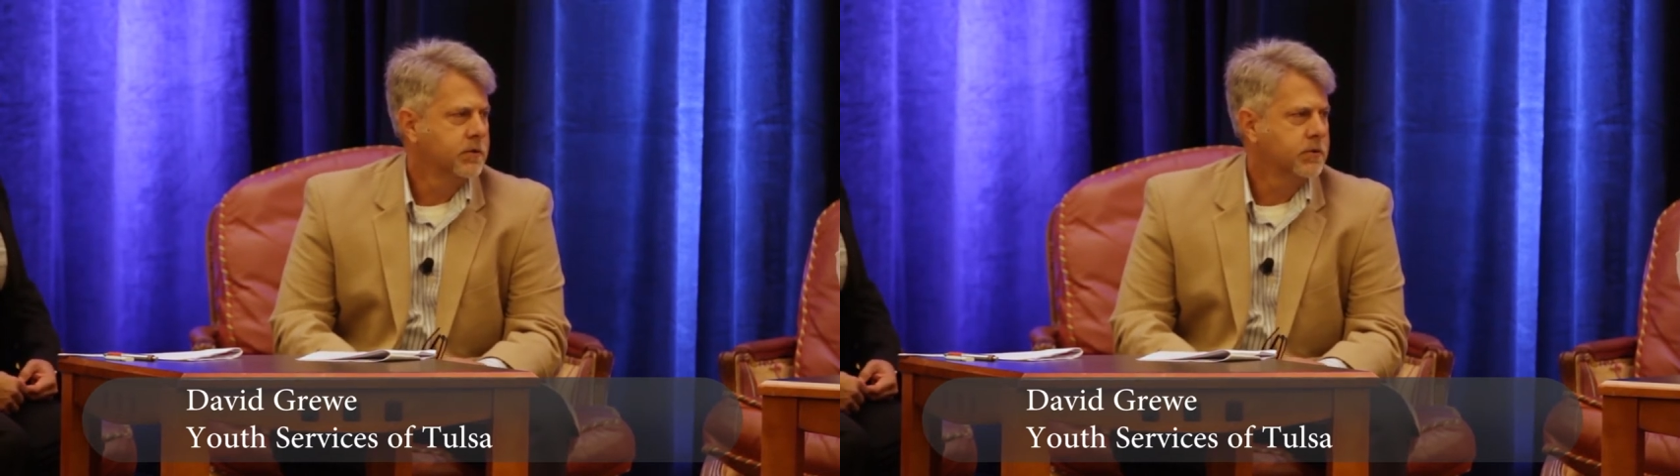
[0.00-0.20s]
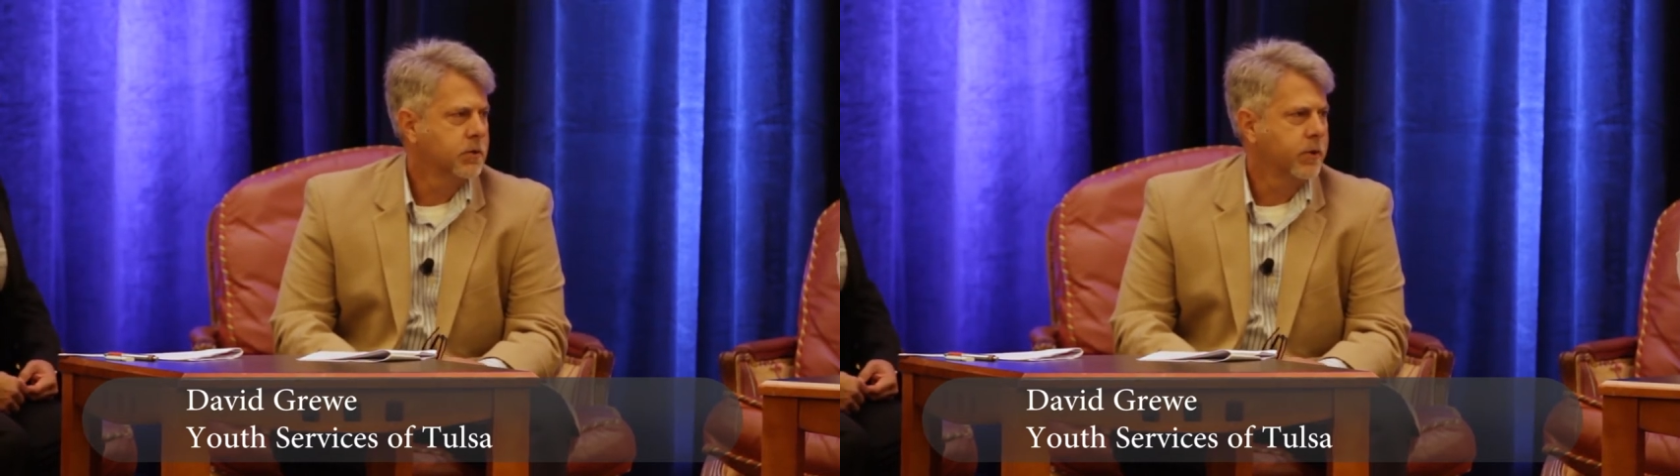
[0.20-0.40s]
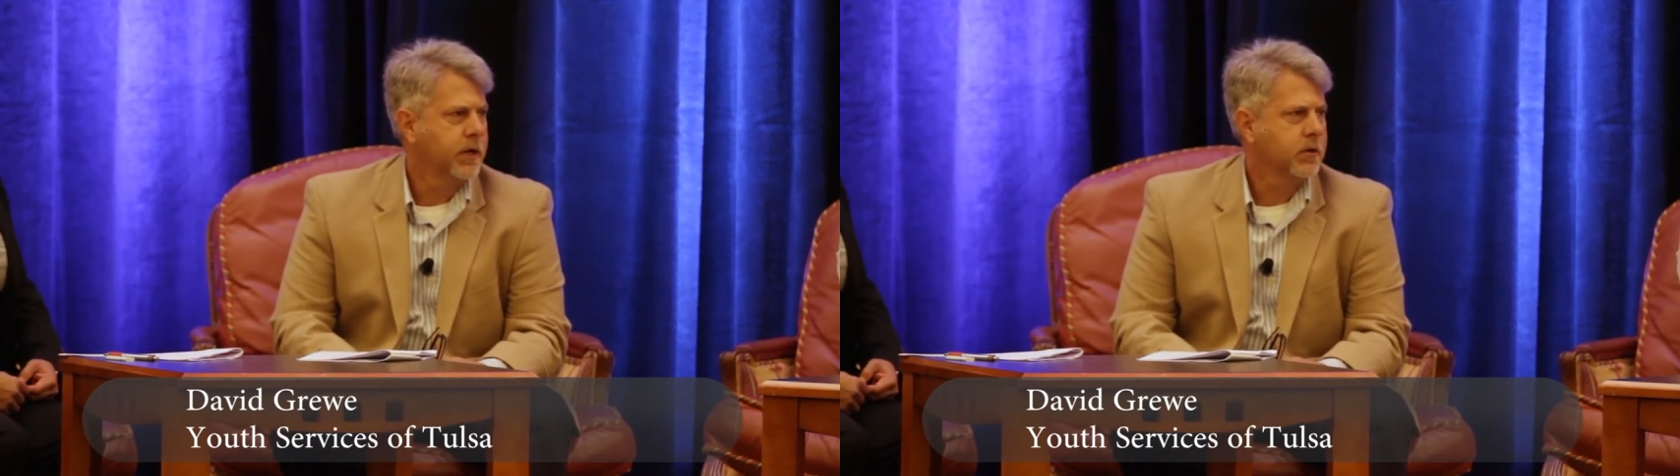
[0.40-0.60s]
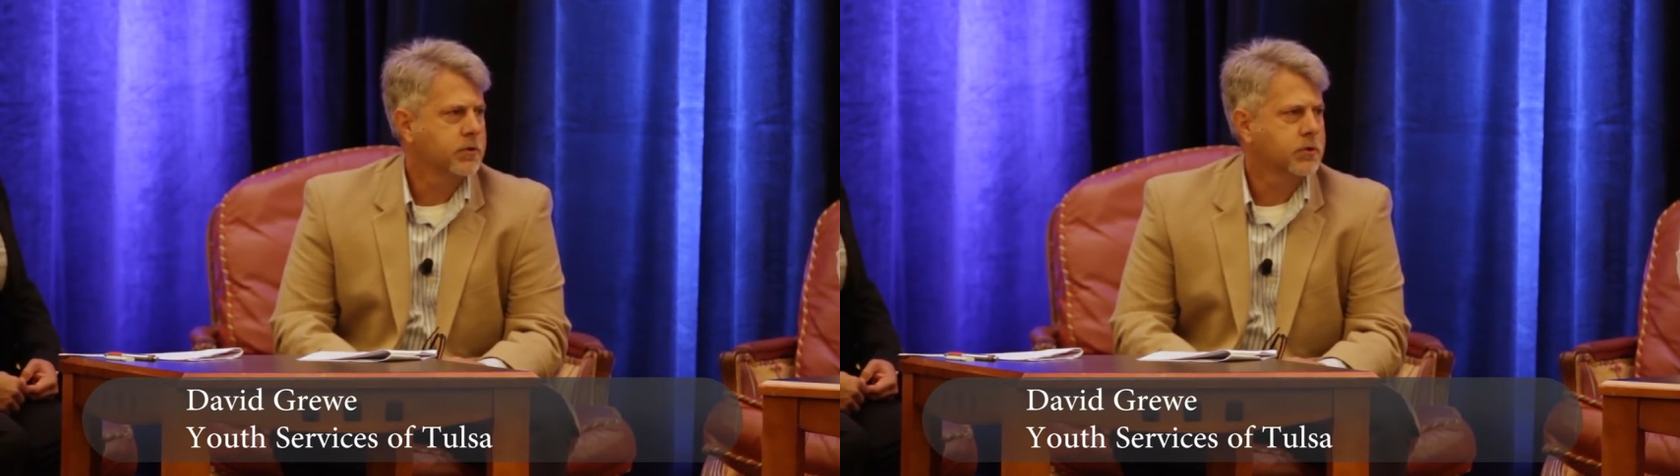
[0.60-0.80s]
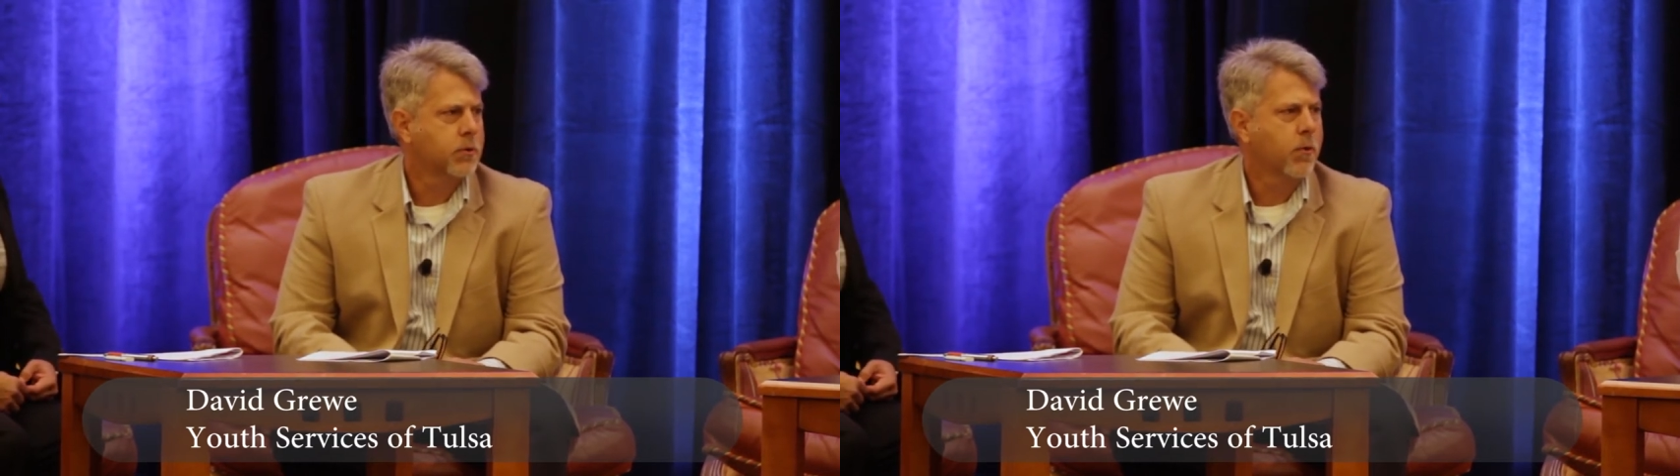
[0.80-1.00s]
So we hear
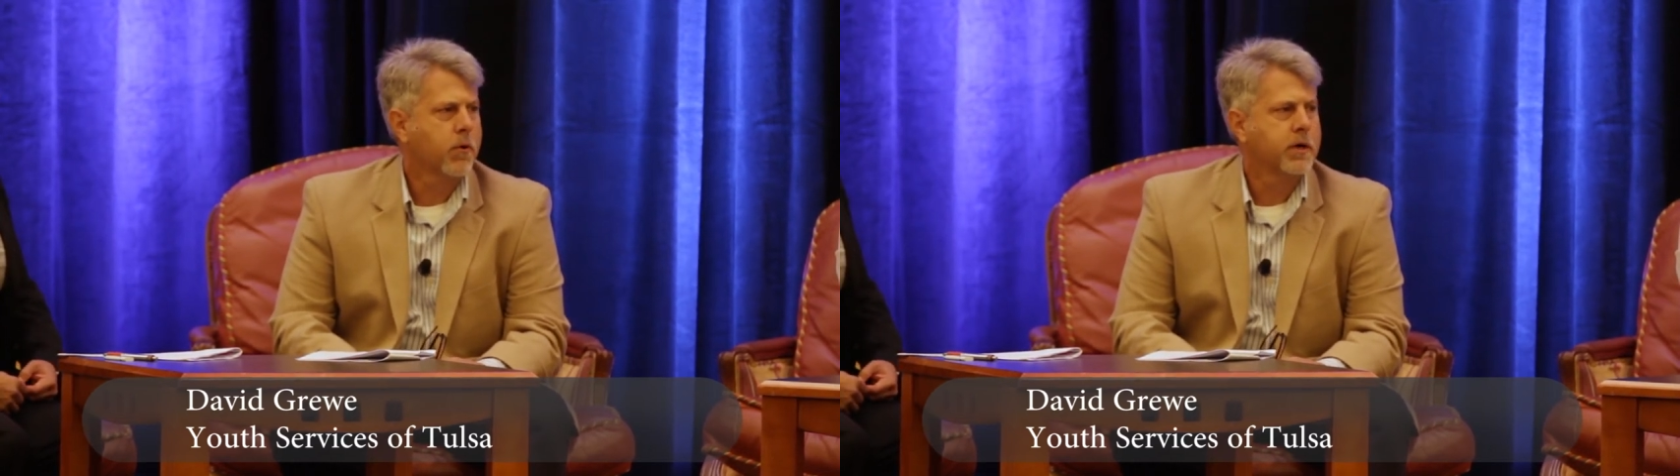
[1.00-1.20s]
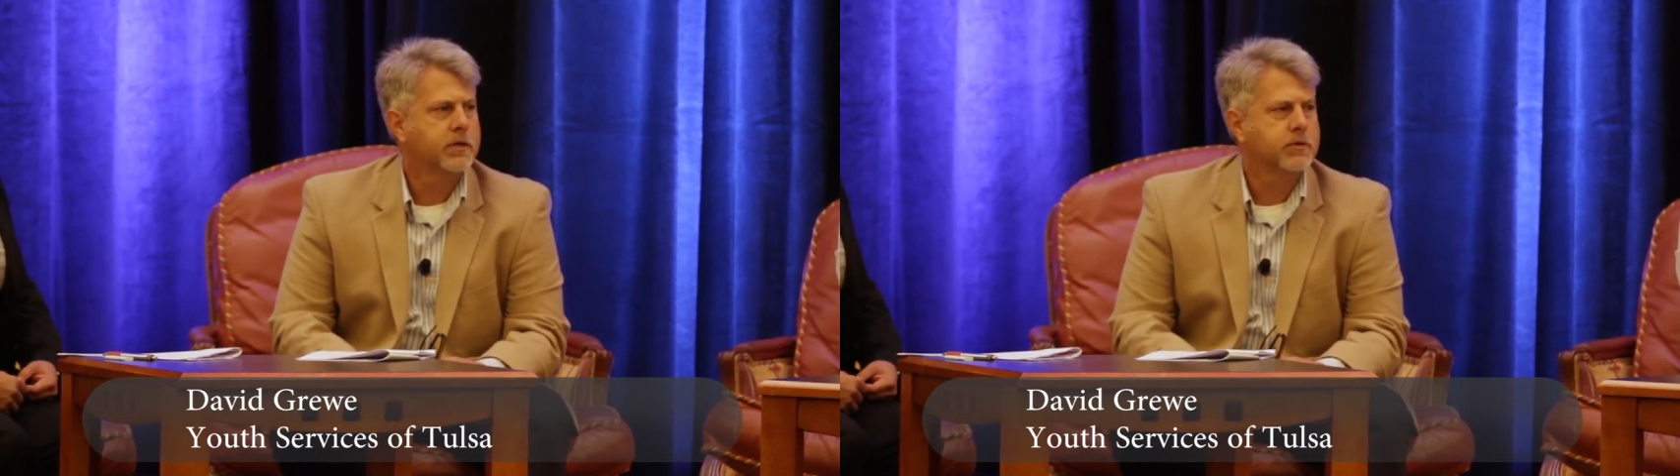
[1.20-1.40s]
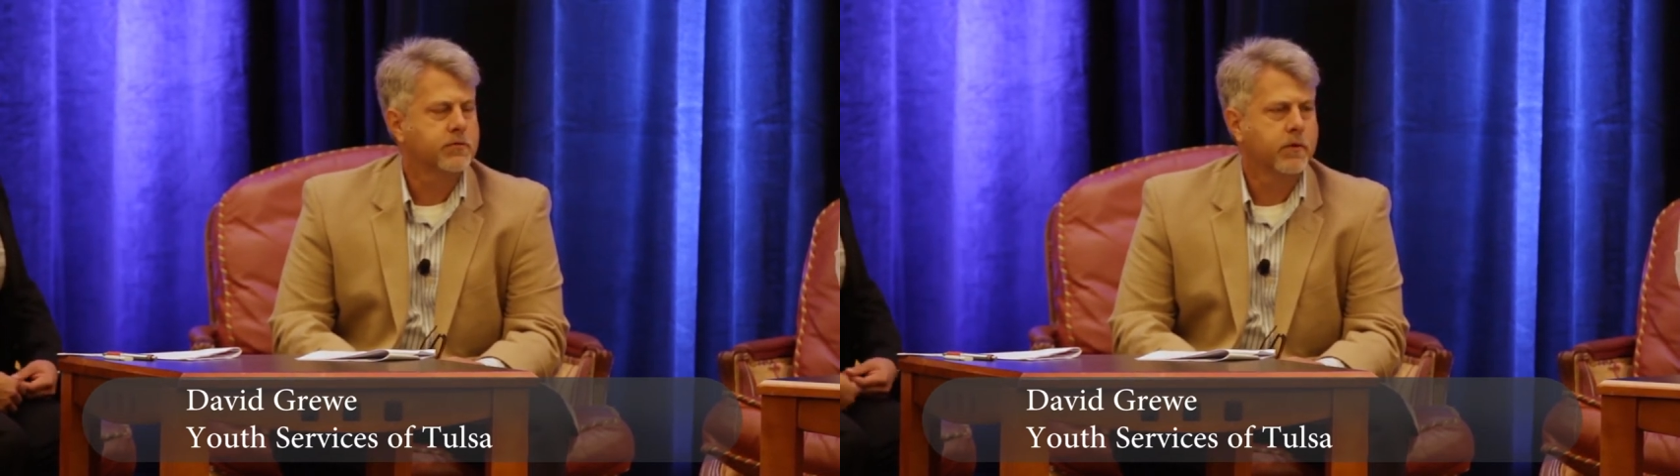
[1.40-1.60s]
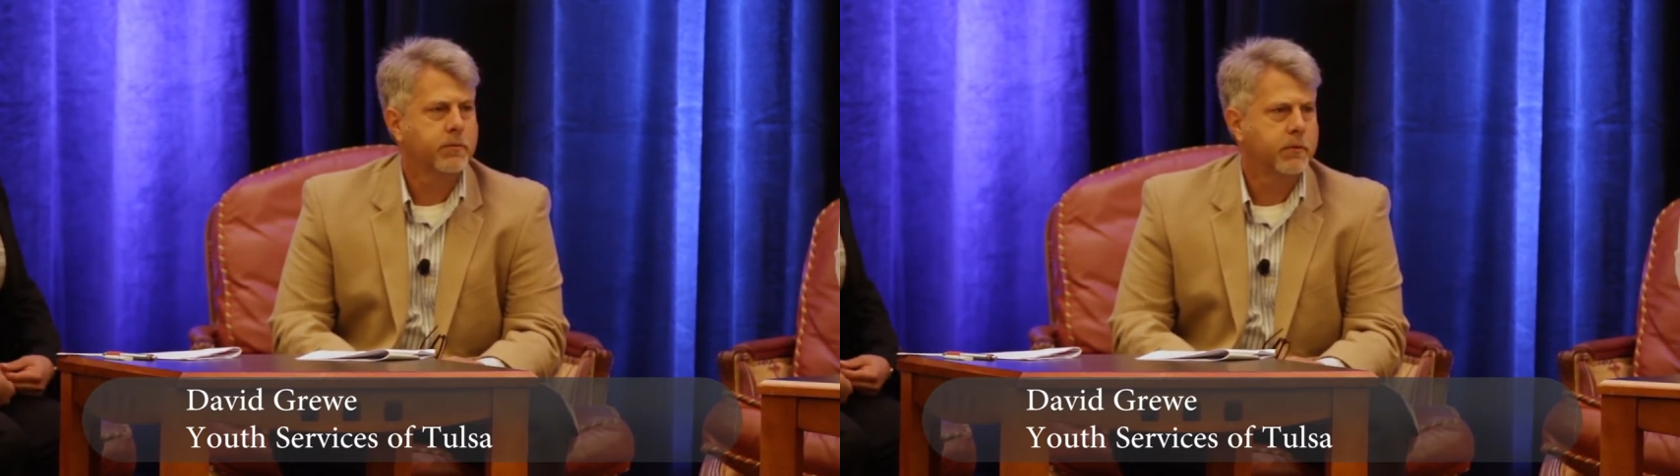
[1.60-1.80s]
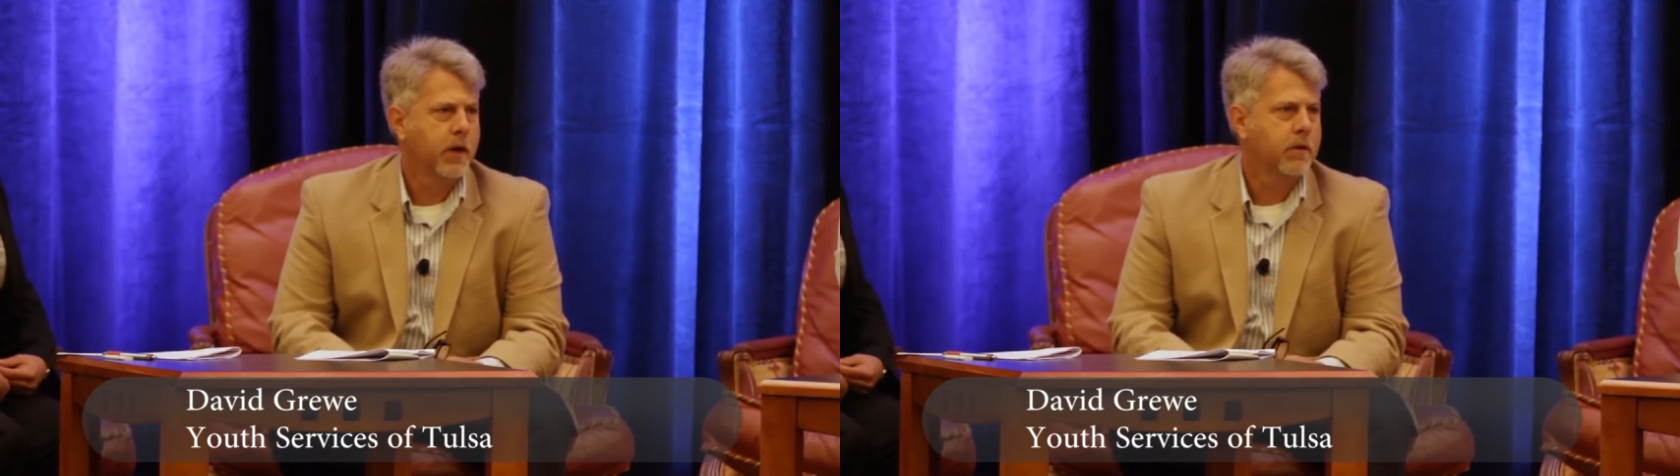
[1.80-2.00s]
stories from
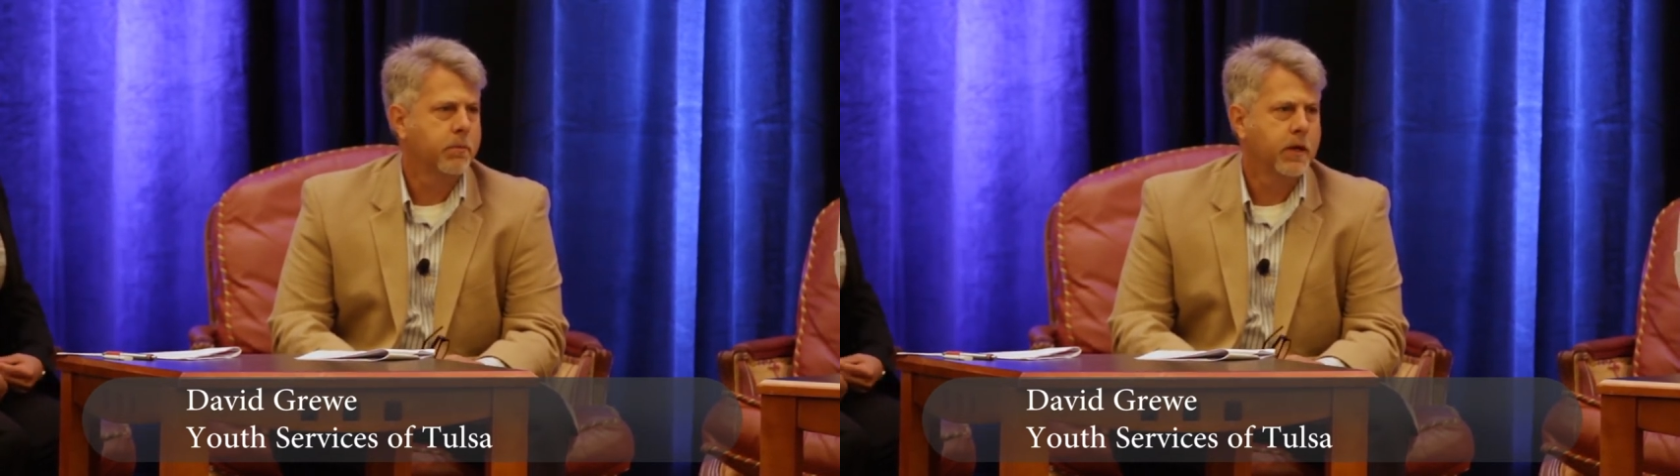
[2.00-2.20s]
the young